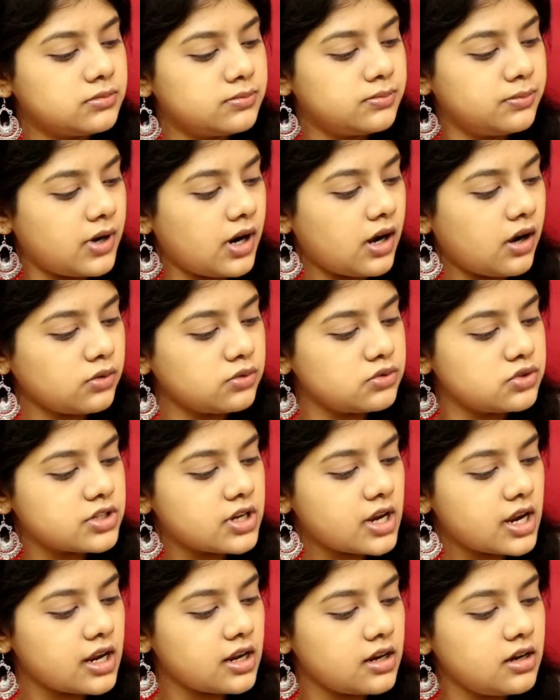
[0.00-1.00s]
brown
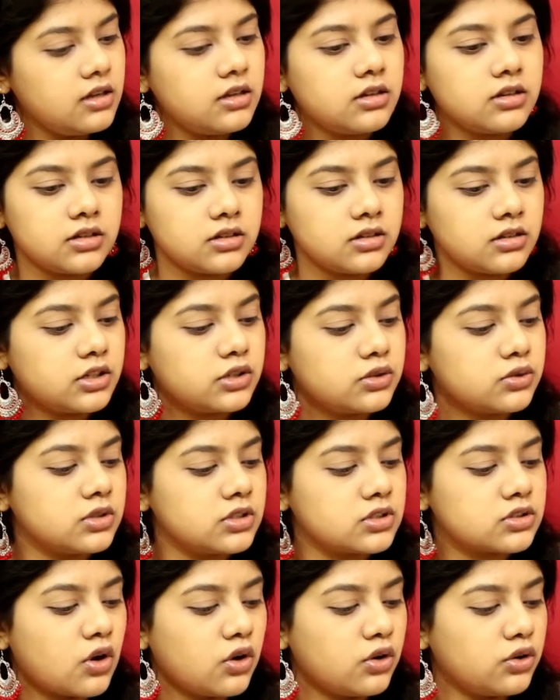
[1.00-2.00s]
shade, into
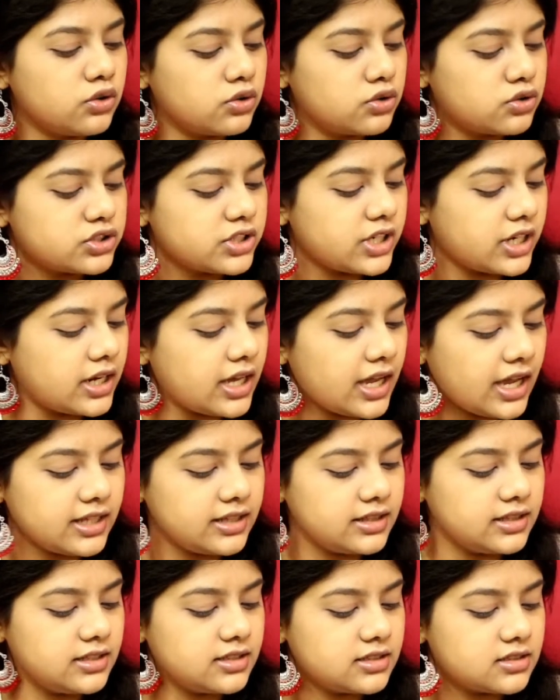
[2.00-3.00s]
this contour shade,
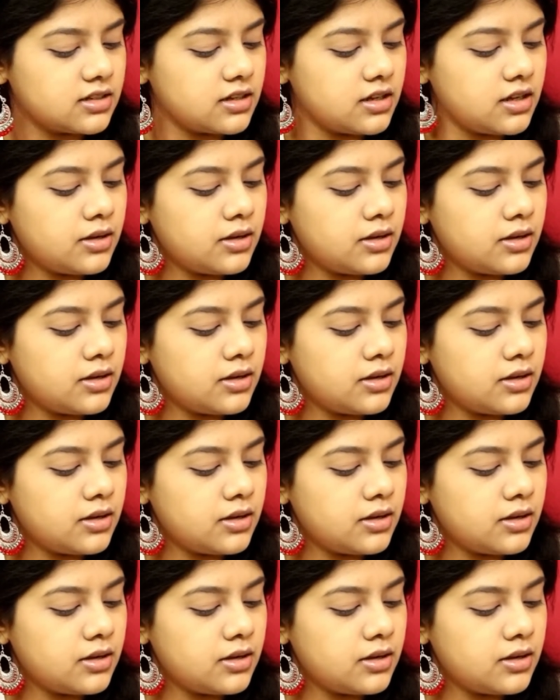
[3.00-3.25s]
and this